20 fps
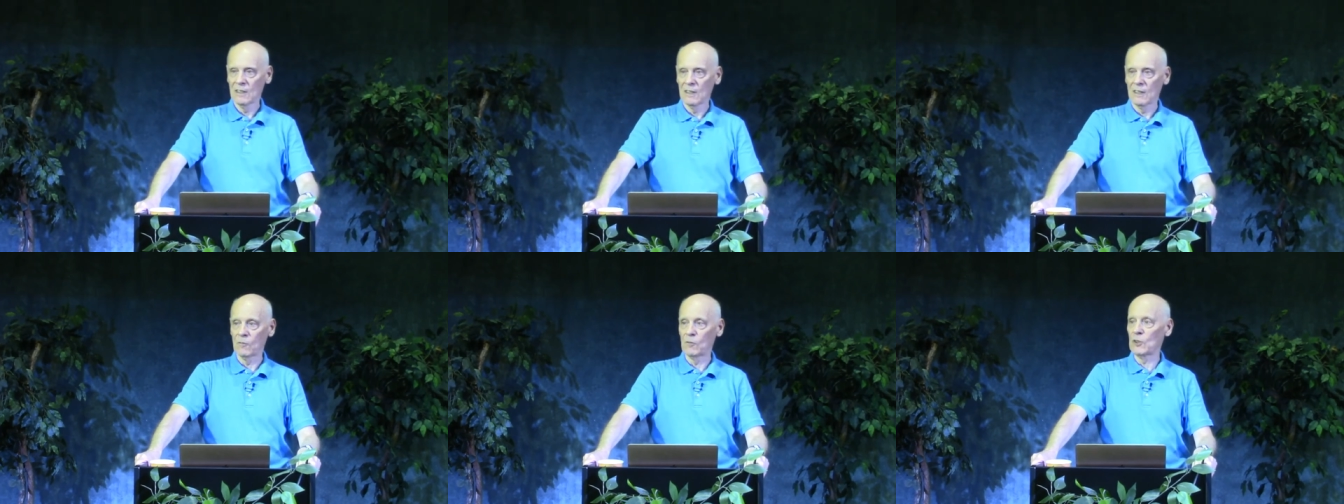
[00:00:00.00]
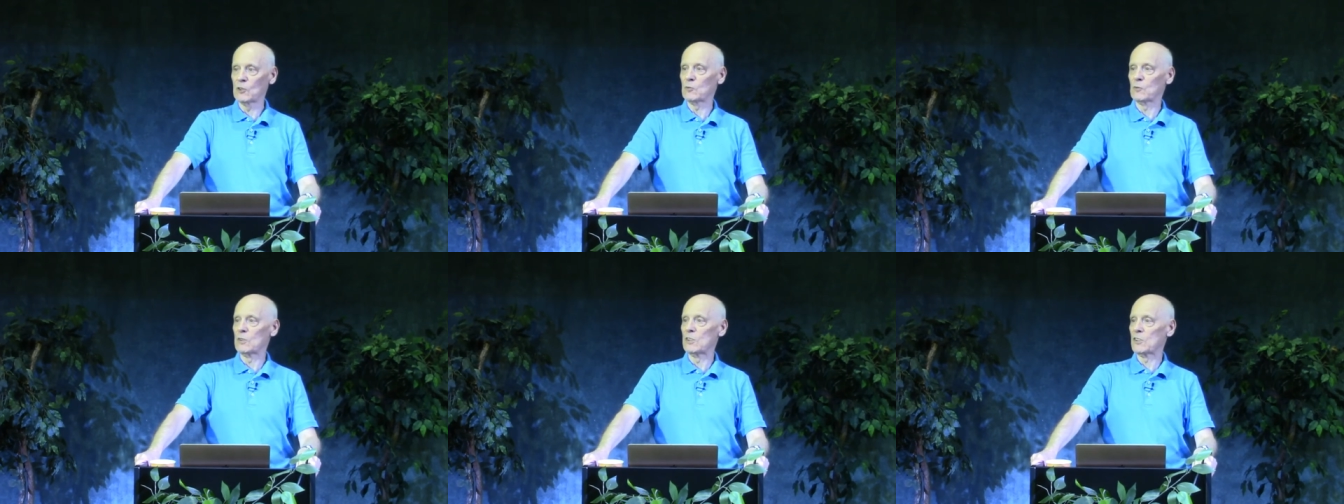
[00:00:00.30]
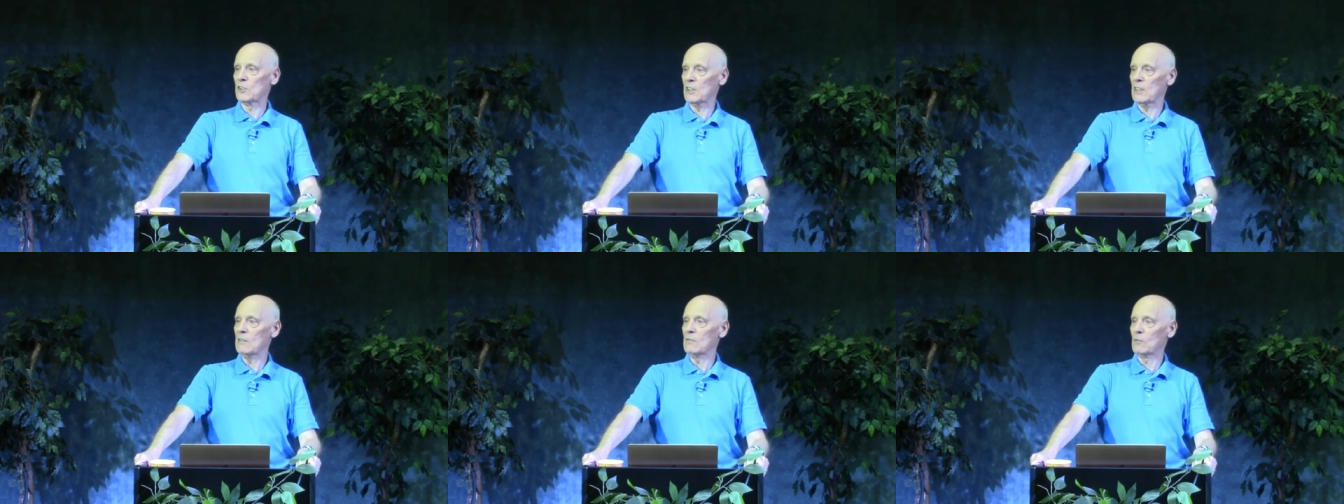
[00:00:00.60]
which would
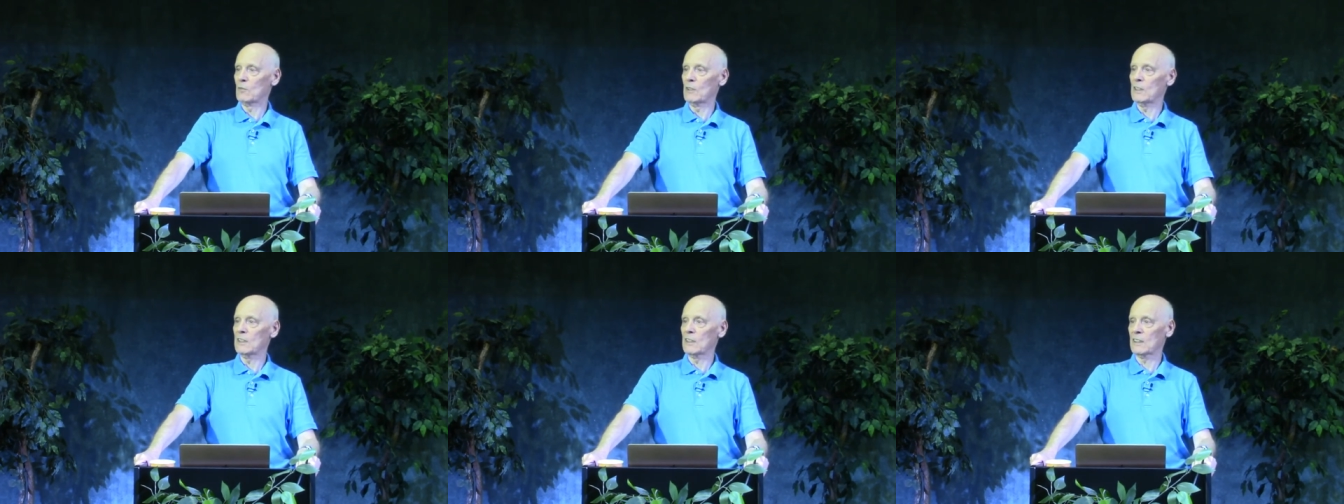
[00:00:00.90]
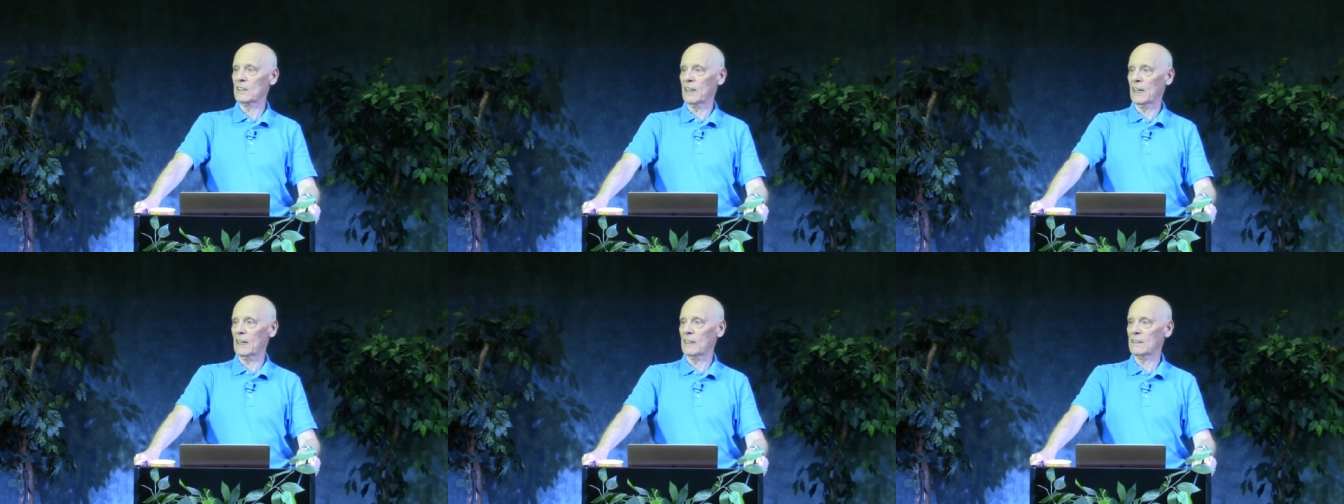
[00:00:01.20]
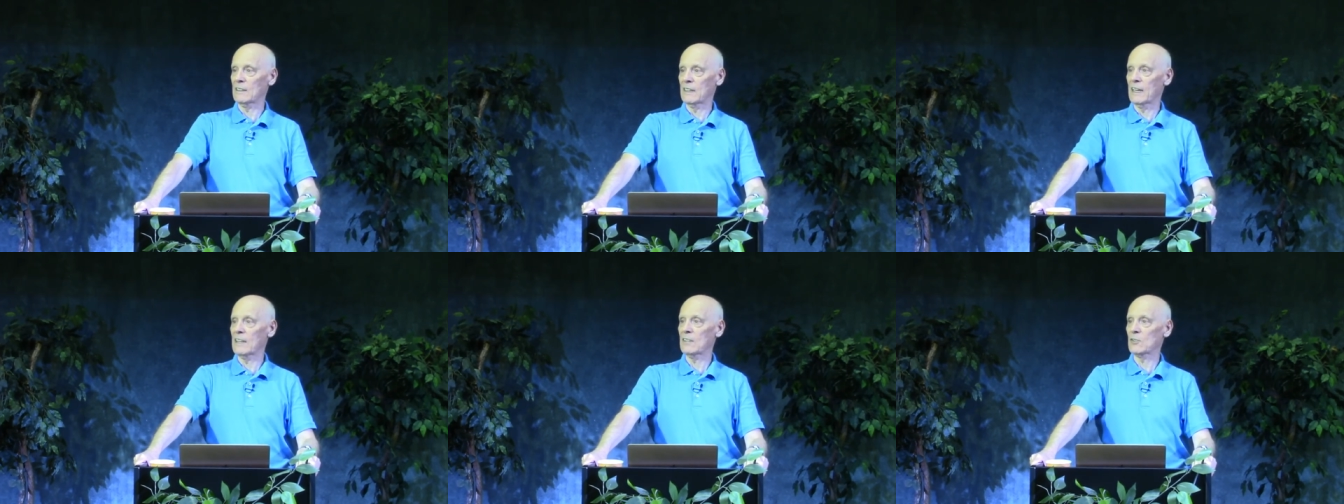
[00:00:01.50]
seem to
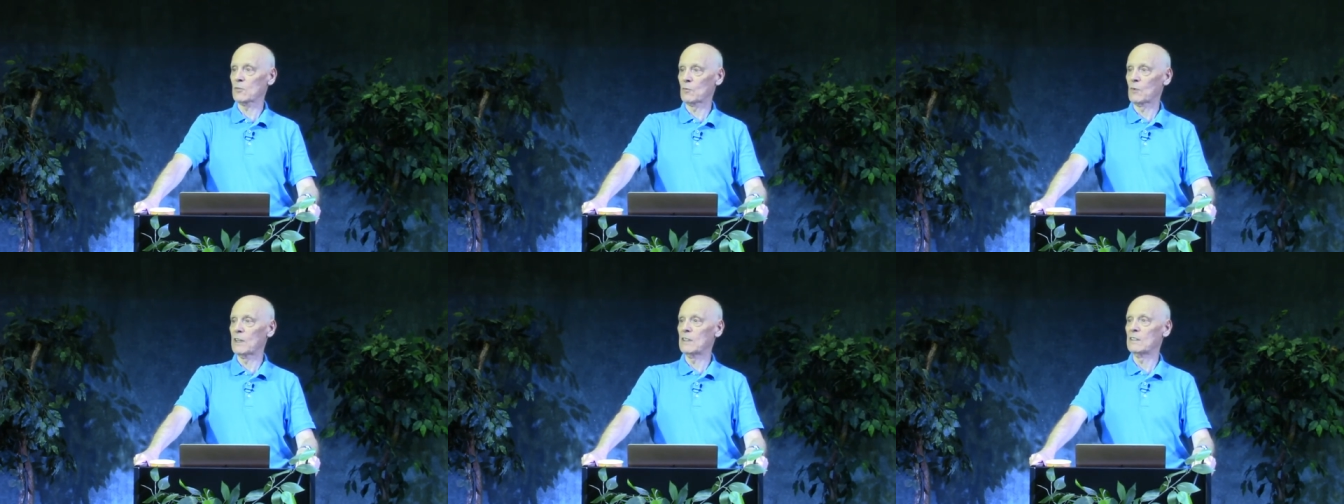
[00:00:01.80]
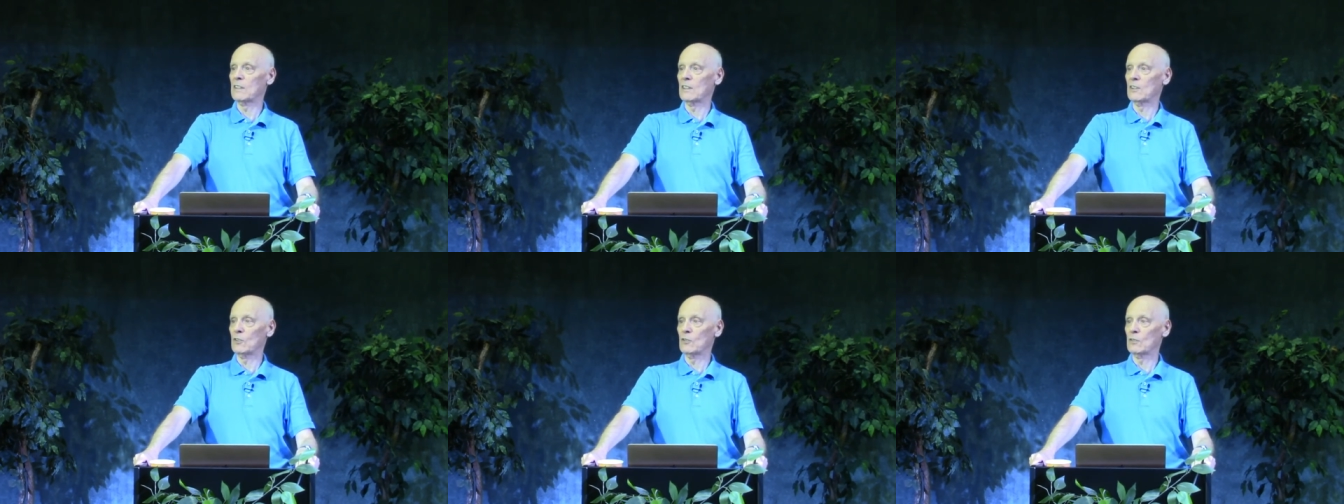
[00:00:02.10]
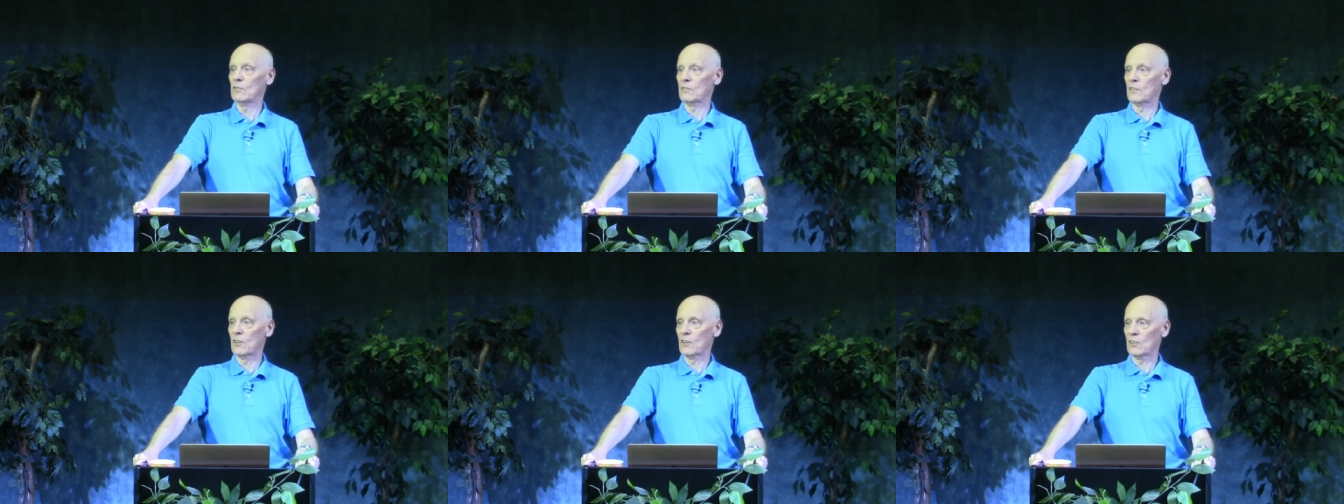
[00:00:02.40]
indicate that's when the
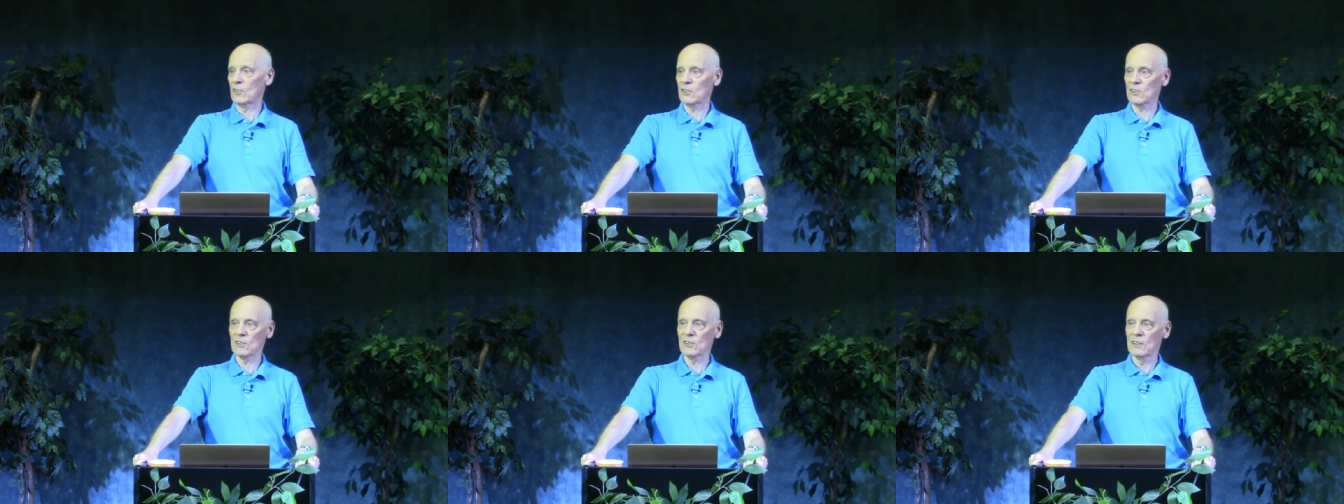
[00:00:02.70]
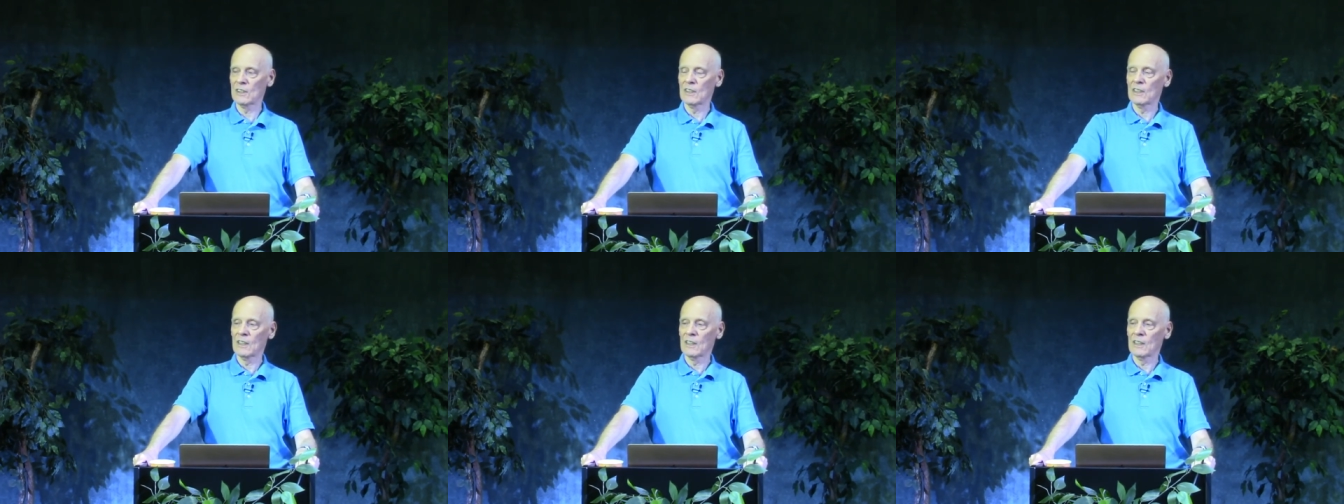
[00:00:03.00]
universe